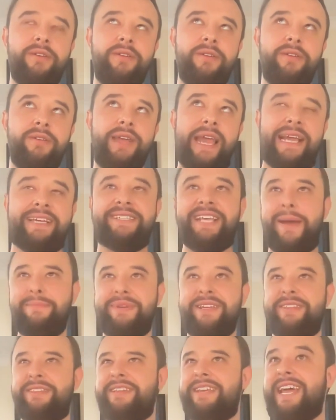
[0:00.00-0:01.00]

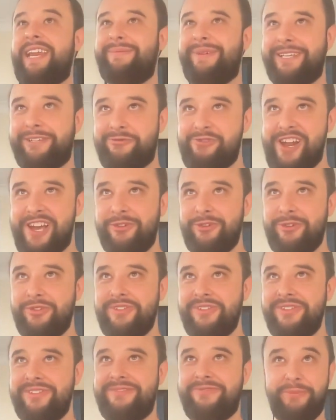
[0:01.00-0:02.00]
accepted the database
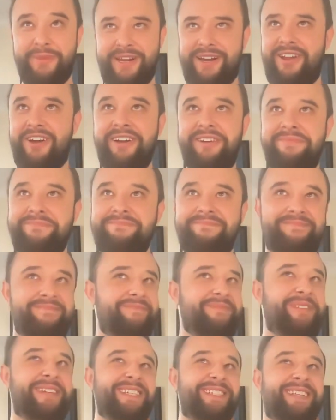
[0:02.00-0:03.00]
credentials from the client,
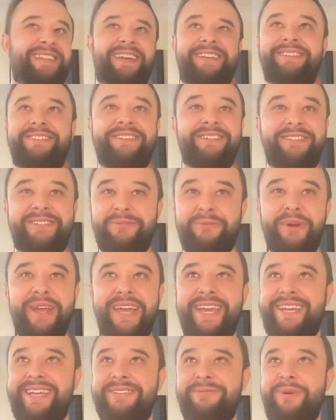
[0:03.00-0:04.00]
which is like just the
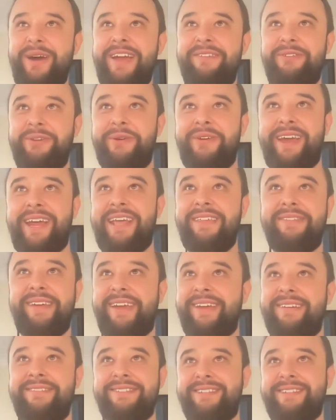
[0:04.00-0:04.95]
weirdest way of doing anything.